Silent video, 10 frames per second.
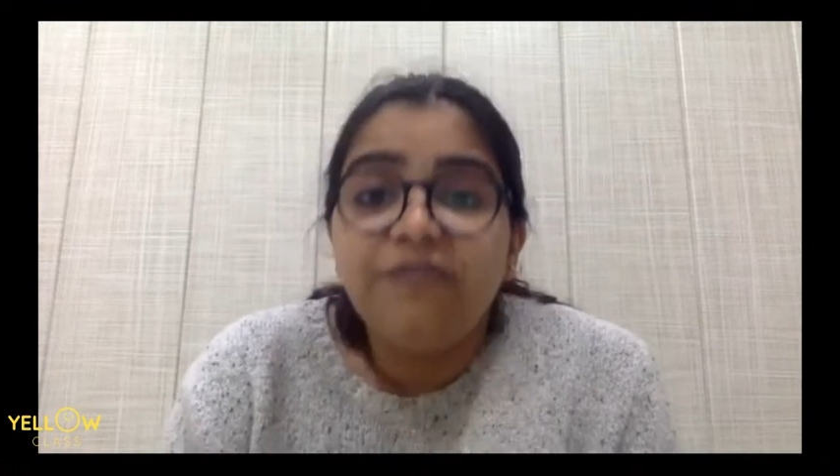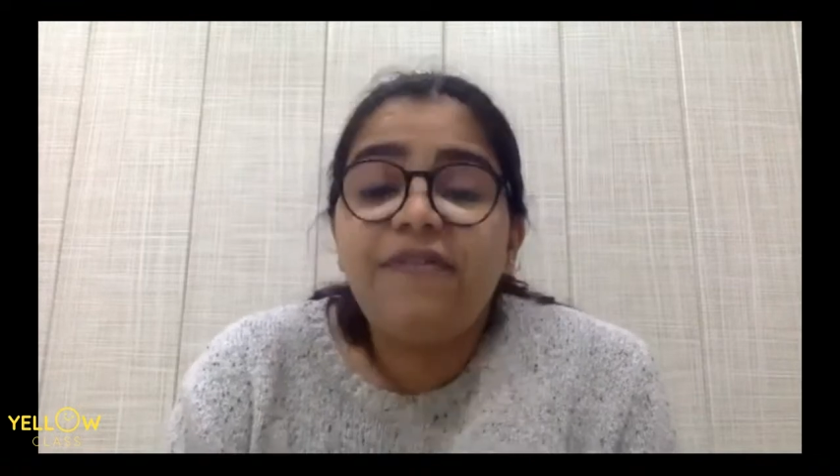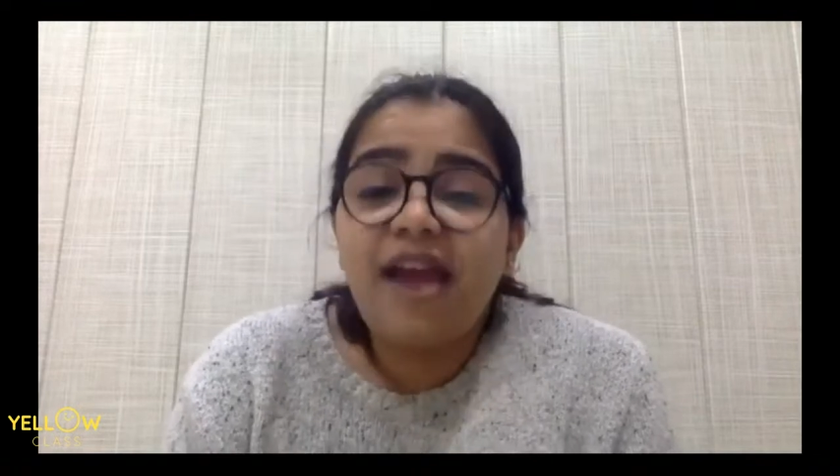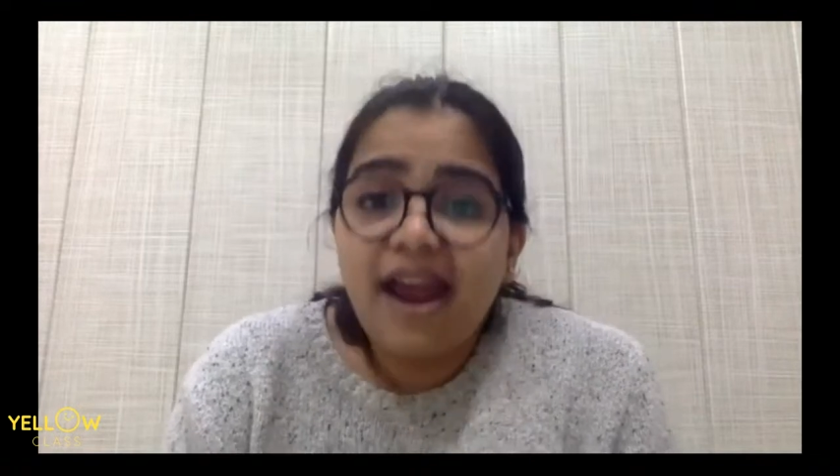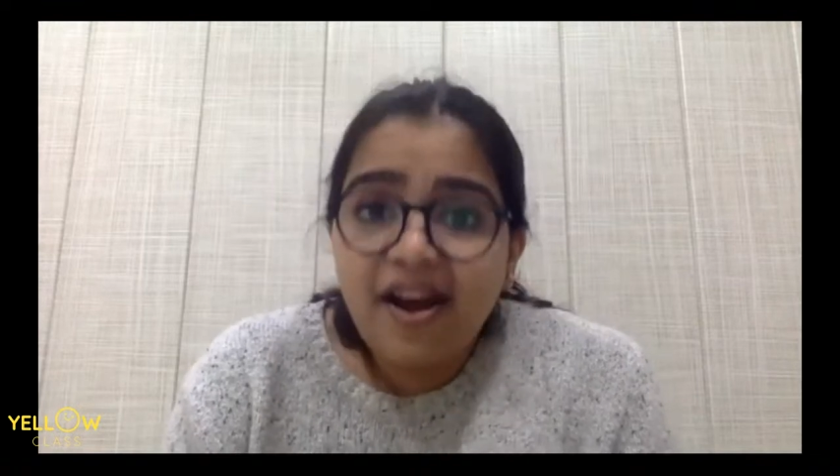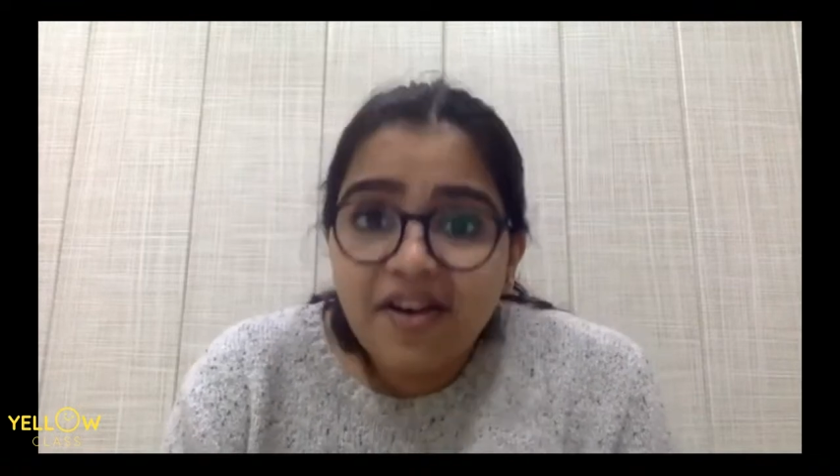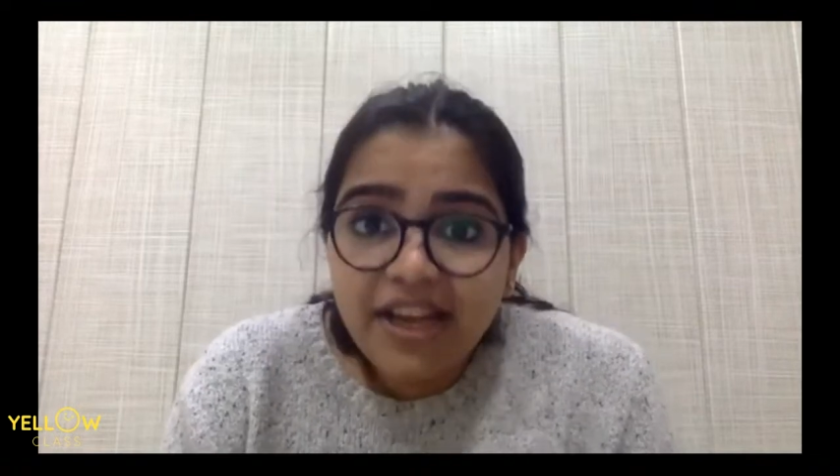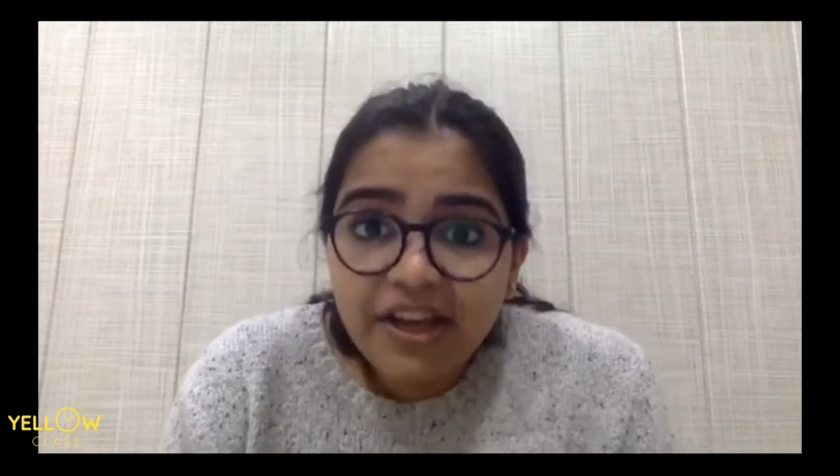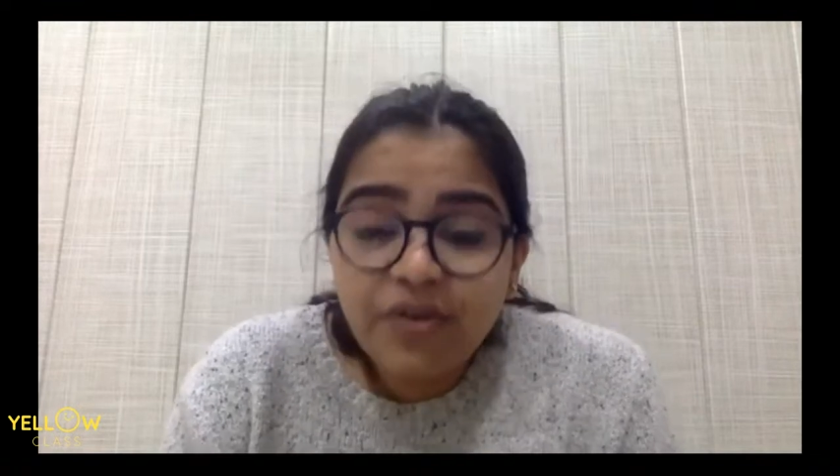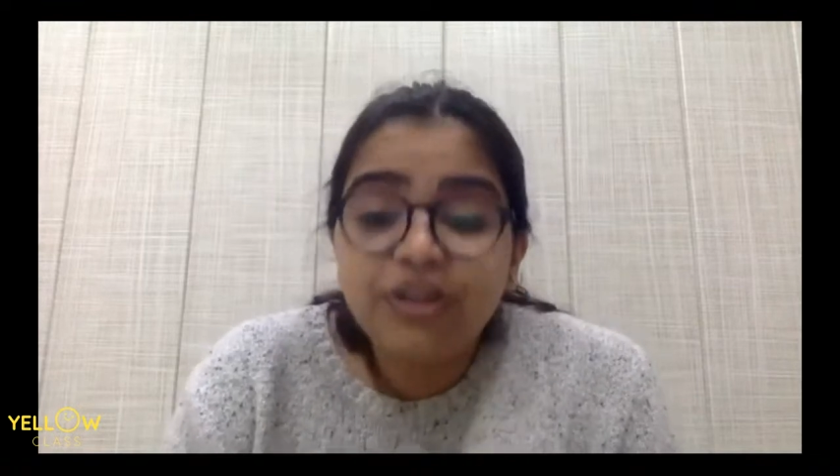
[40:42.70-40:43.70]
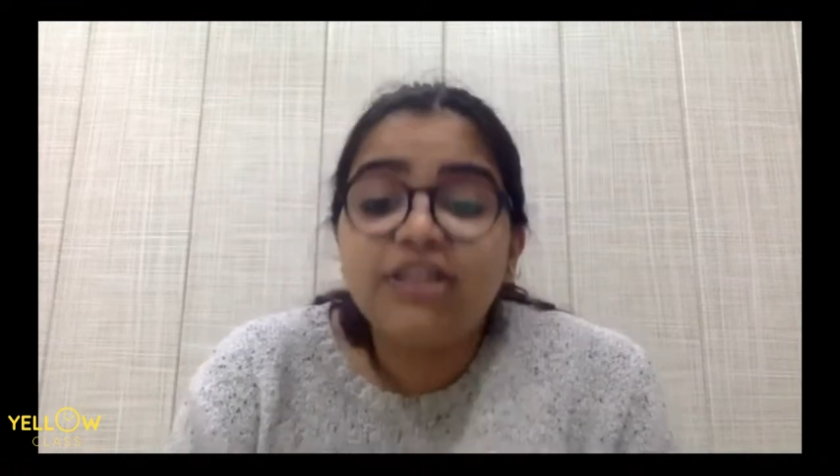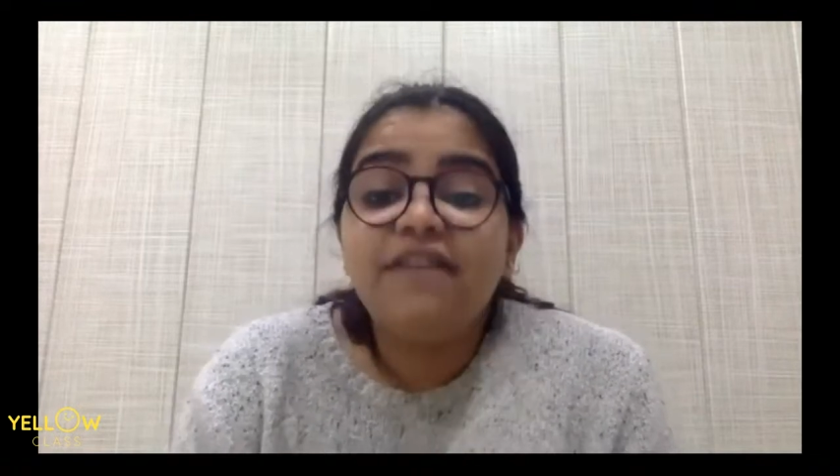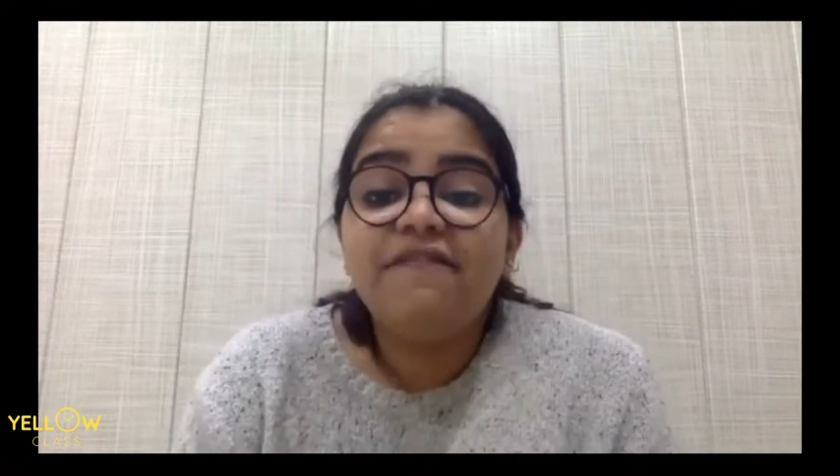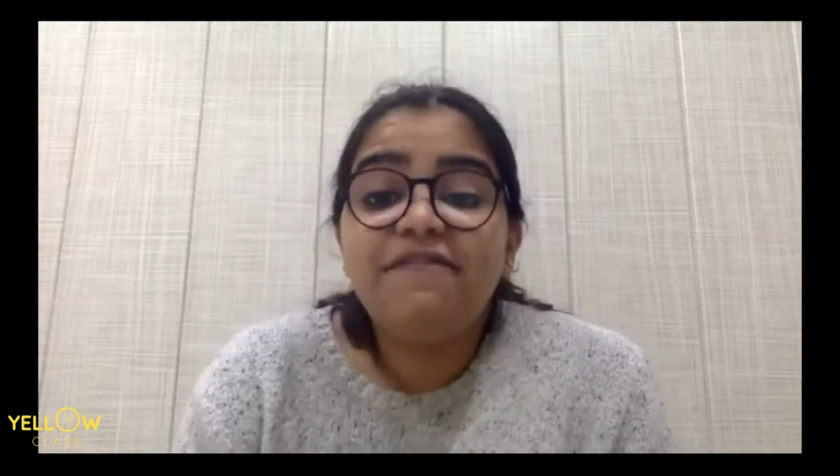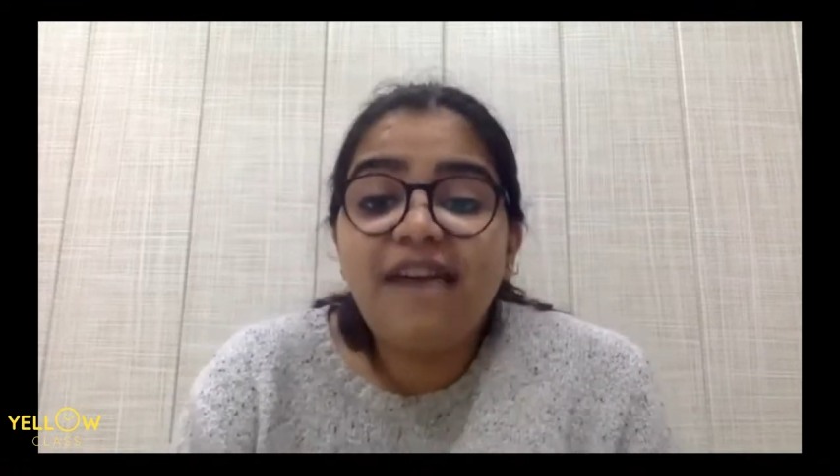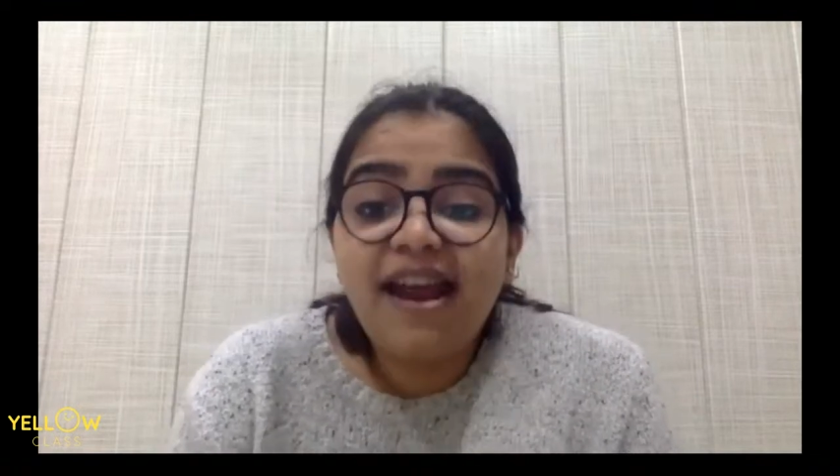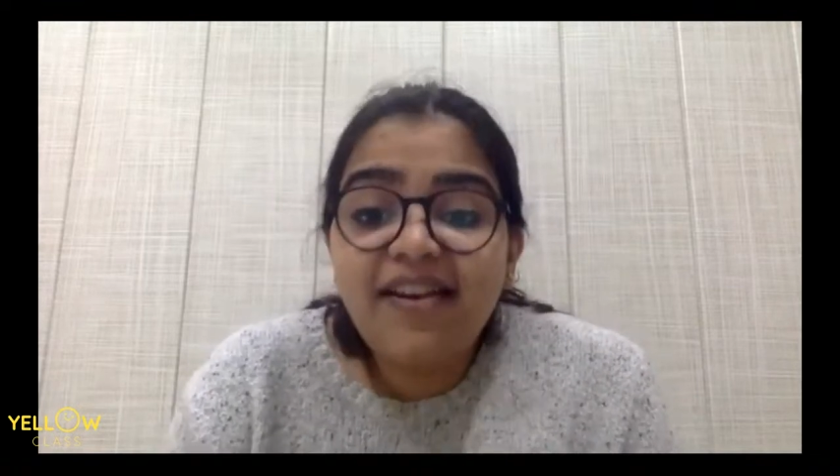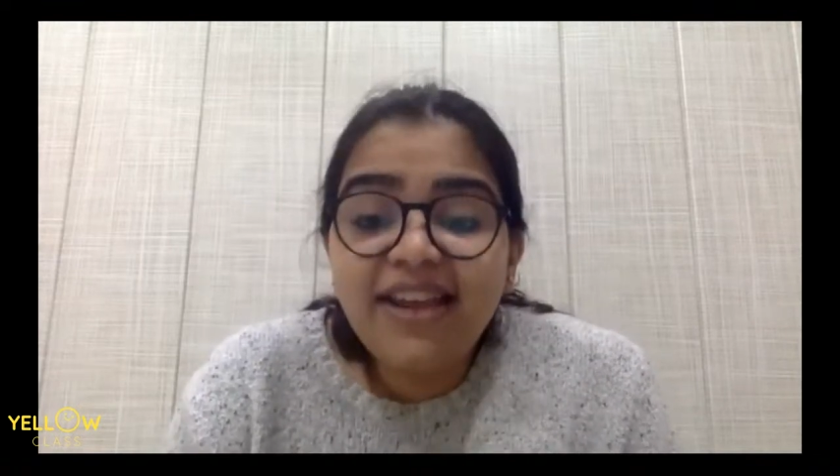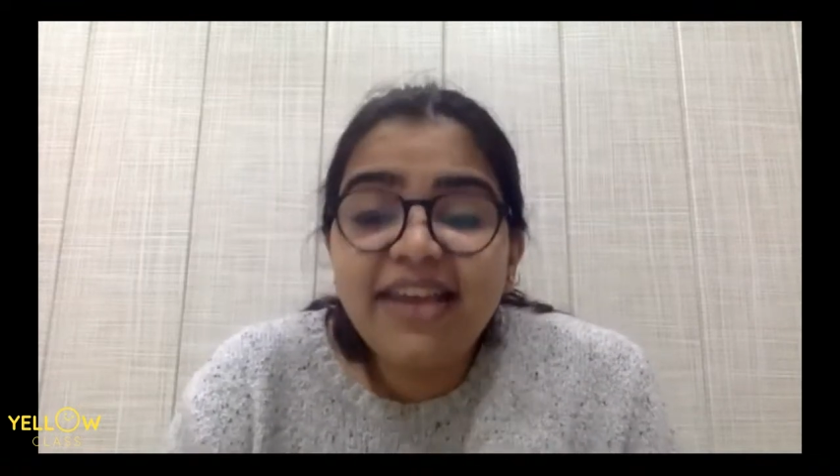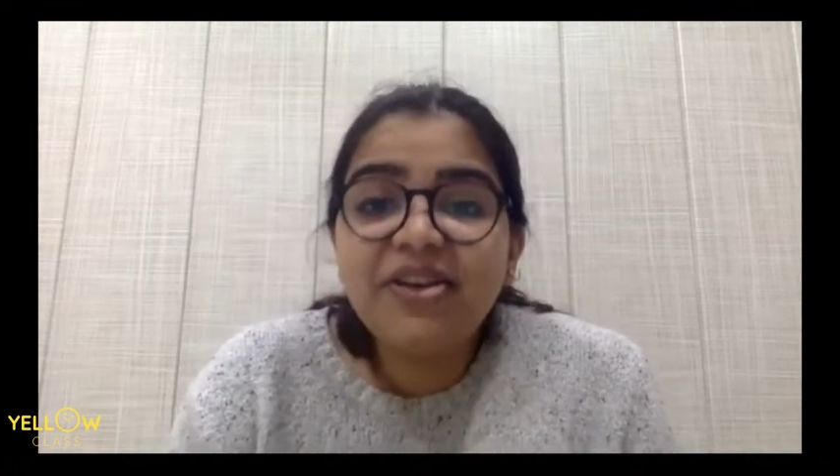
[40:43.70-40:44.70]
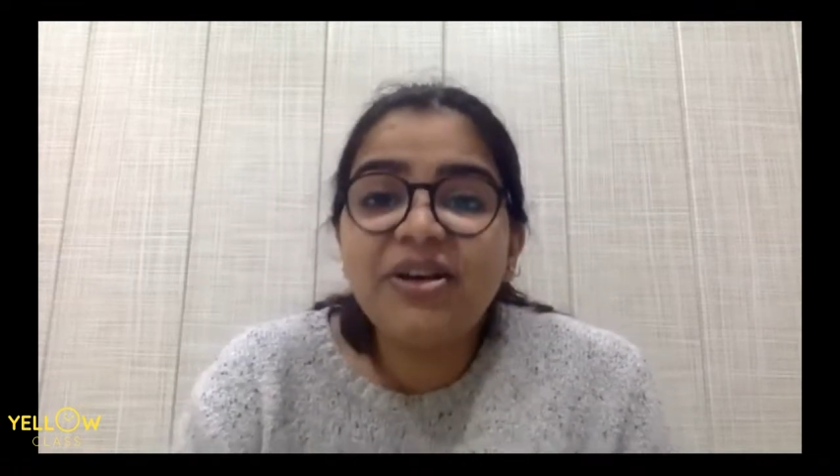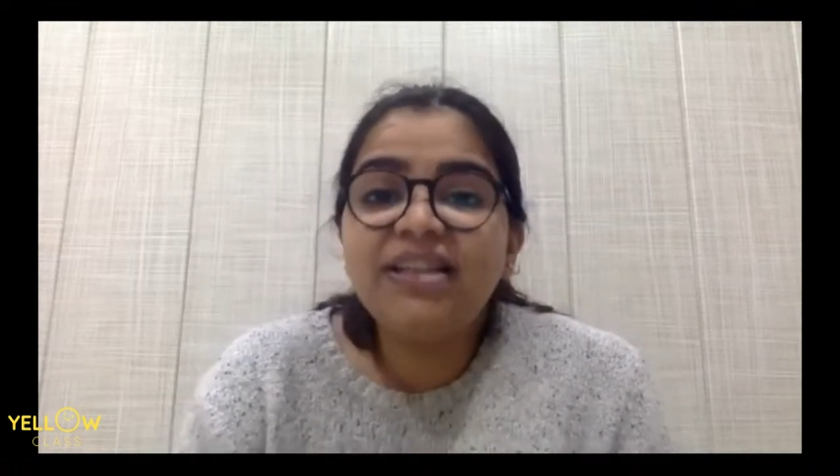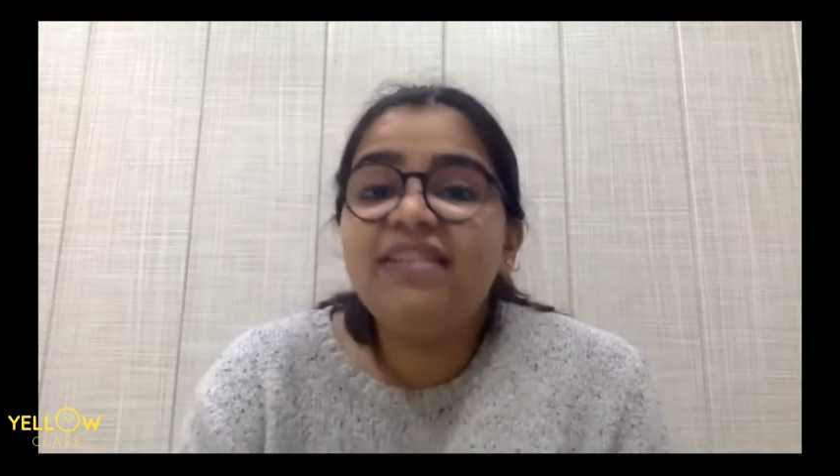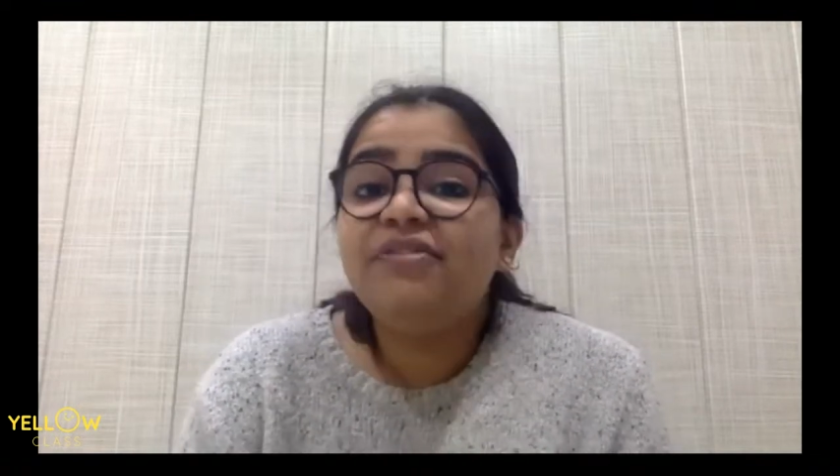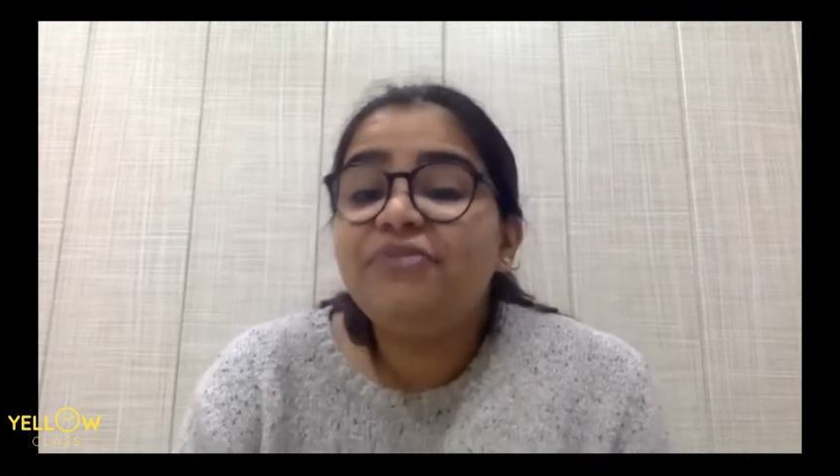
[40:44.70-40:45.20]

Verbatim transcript: Very good. Very good.